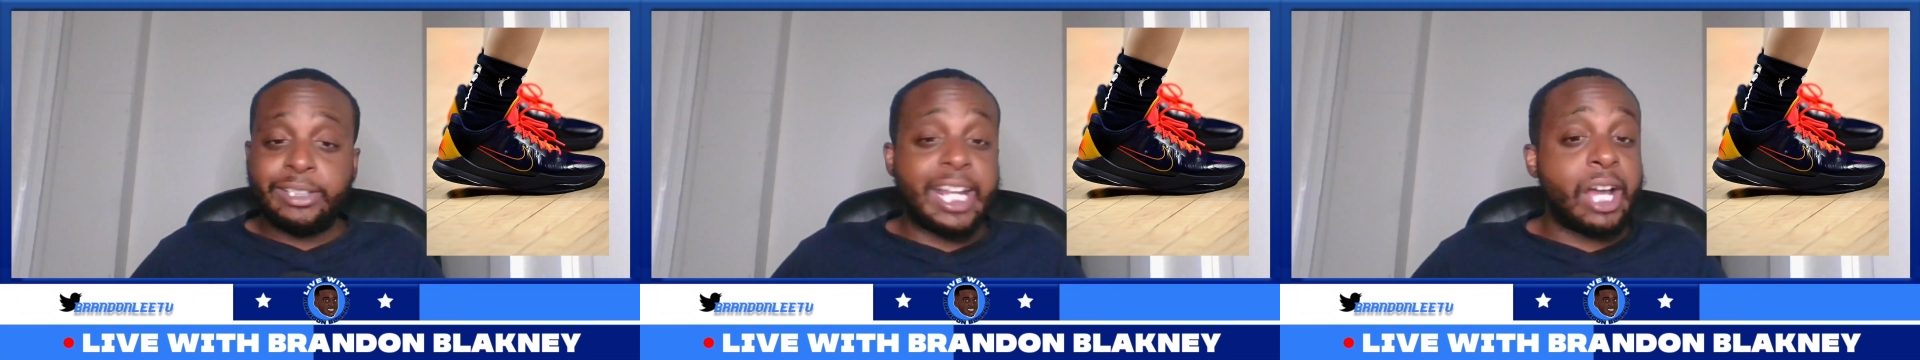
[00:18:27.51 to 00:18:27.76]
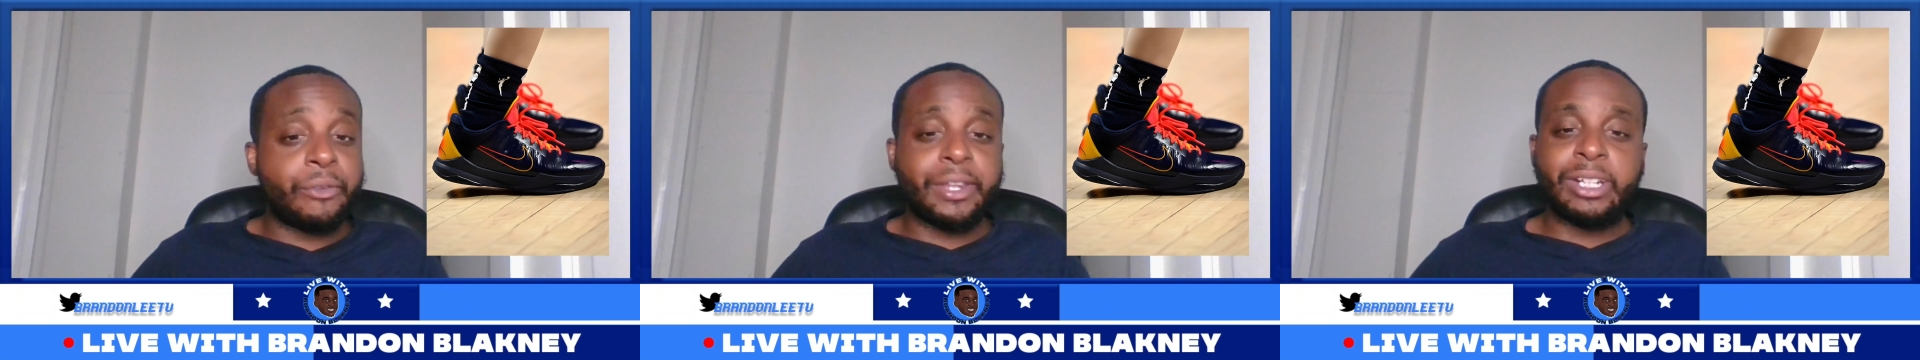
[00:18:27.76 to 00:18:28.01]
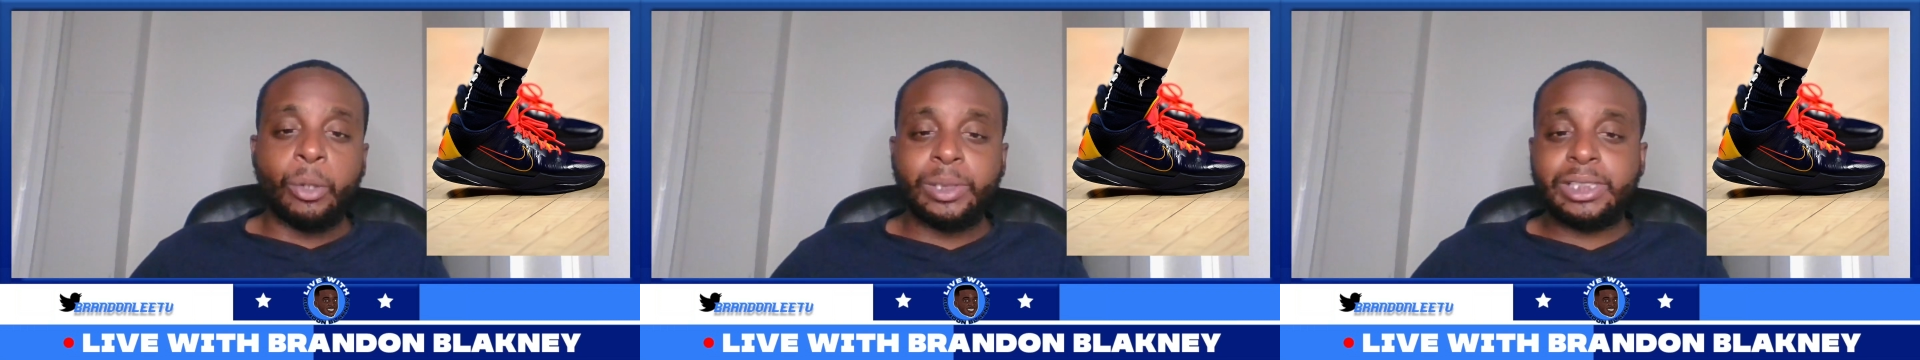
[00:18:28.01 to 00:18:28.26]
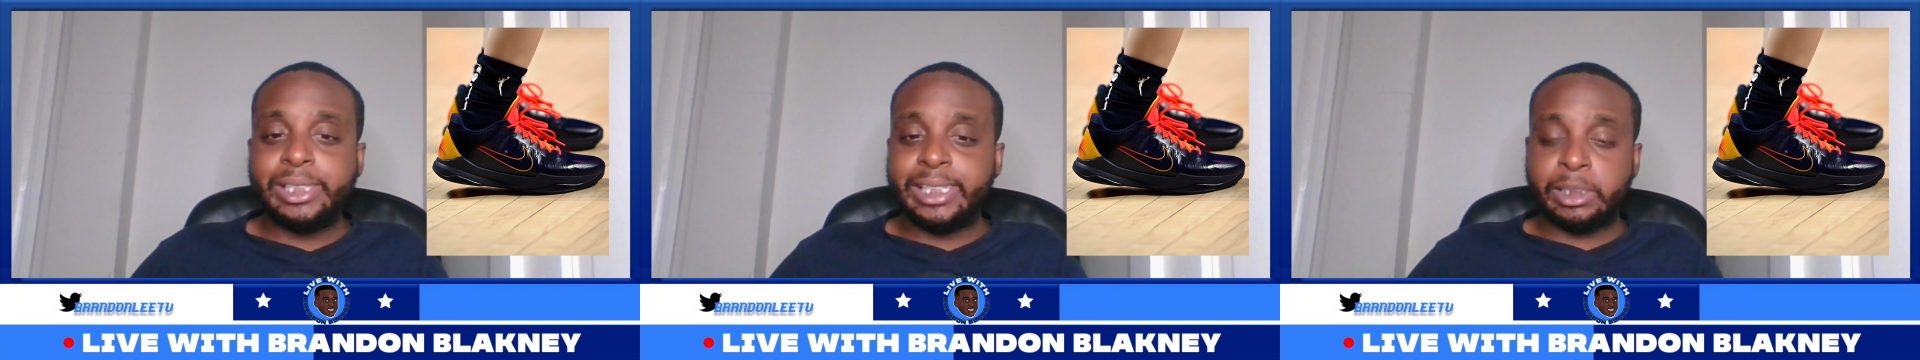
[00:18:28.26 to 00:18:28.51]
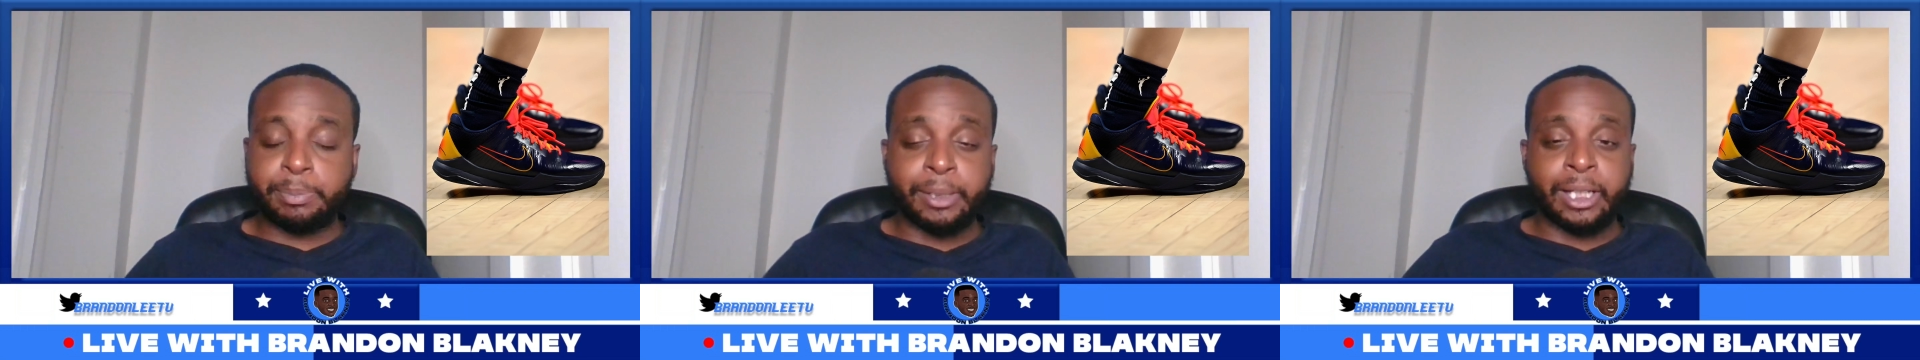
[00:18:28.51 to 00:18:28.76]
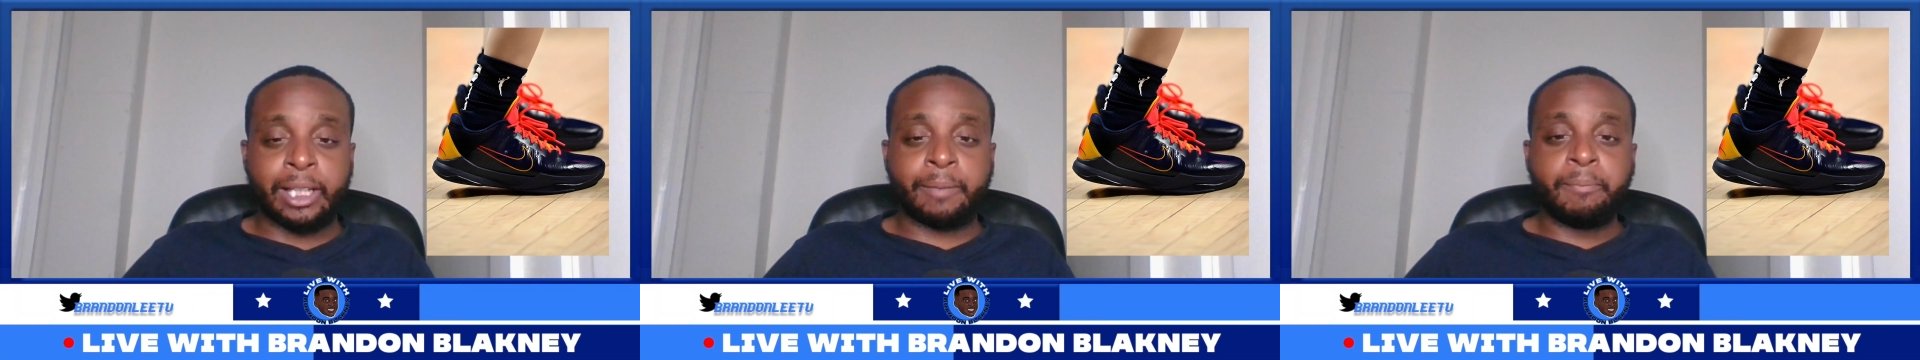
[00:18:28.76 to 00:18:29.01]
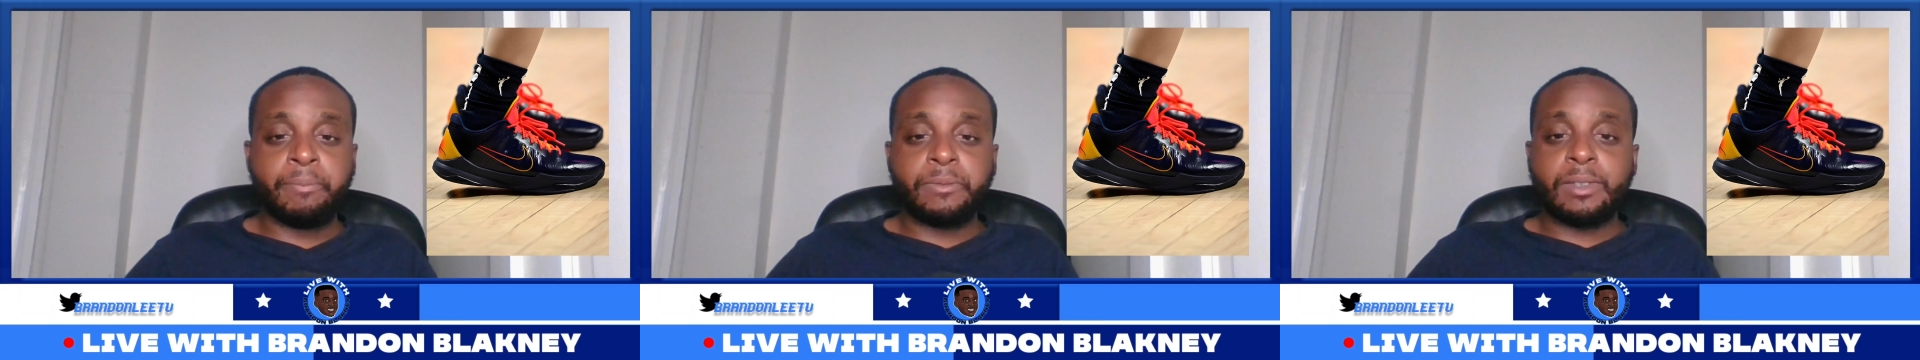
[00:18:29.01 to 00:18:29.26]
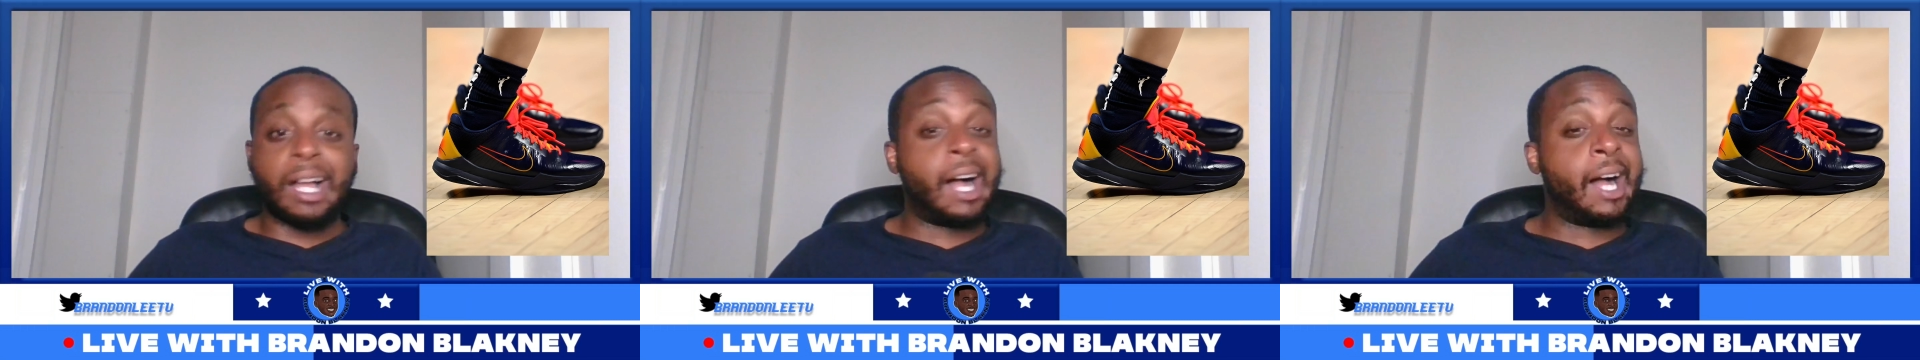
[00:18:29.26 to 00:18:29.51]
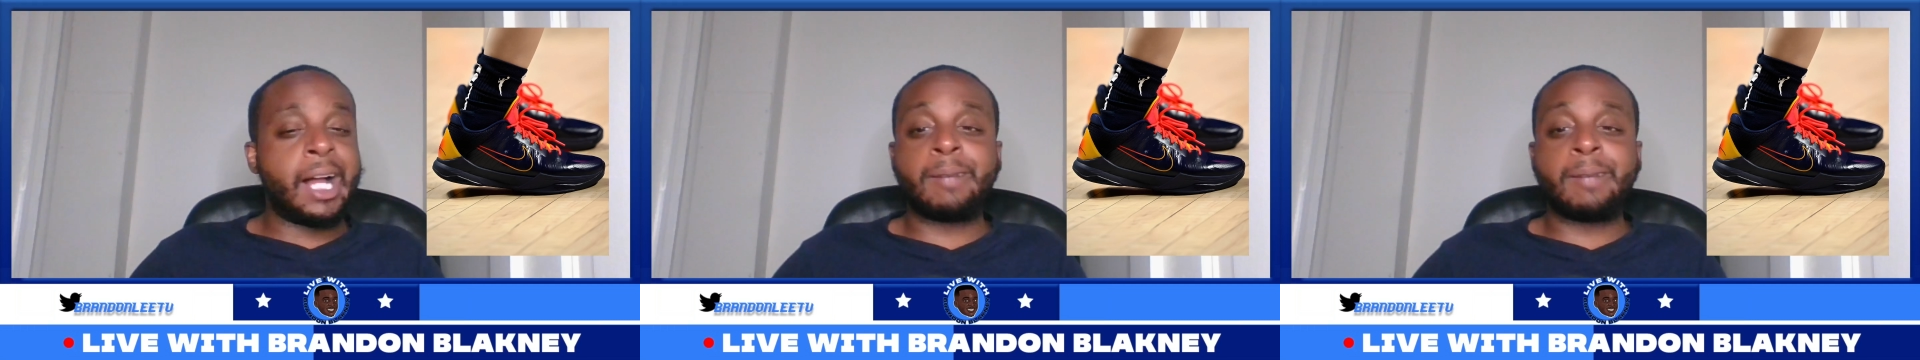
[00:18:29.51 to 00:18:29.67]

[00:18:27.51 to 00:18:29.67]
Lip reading: Now they know what to expect. I